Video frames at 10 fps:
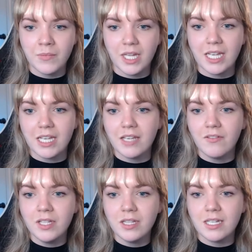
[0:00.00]
It
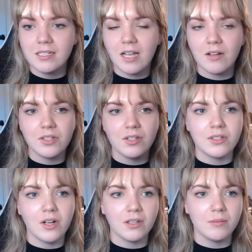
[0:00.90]
even links out to the
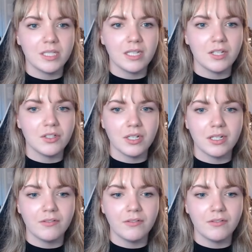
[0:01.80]
documentation